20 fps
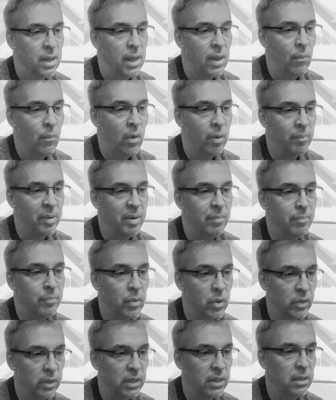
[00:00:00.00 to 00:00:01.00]
I want my
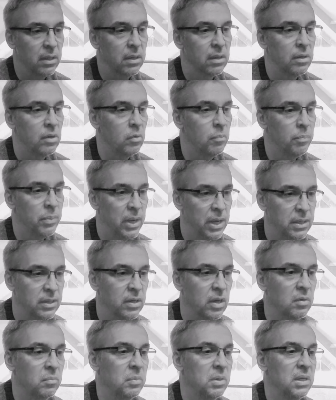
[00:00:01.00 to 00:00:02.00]
bully who picked
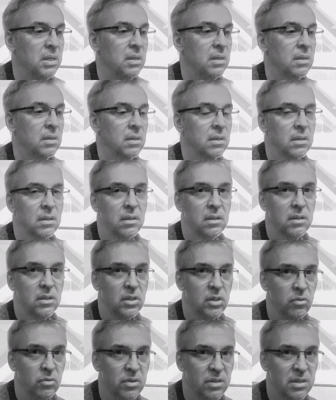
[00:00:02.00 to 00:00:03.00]
on me
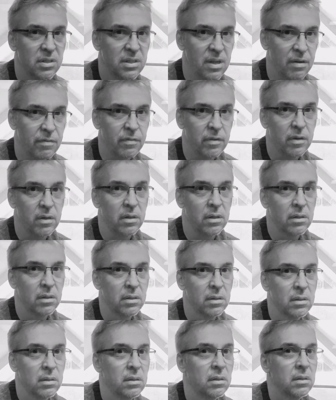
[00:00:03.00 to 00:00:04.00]
to suffer
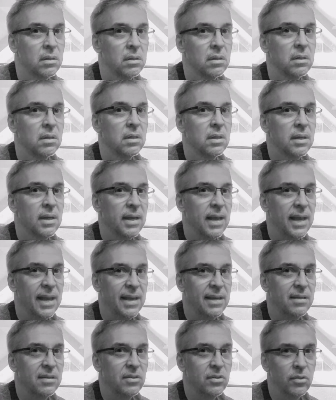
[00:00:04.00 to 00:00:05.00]

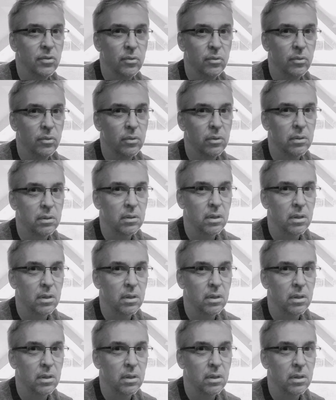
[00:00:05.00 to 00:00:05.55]
and to